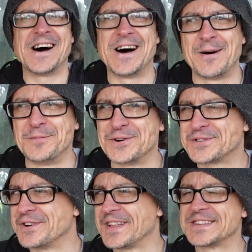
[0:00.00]
I'm not
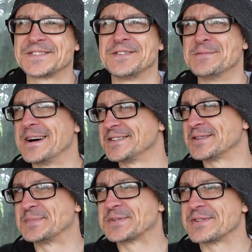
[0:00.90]
sure that's for my
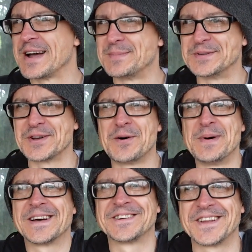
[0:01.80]
subscribers. Oh
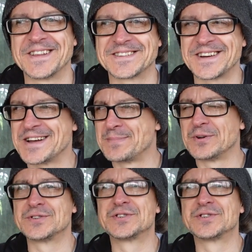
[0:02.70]
me, I don't like the sight of blood.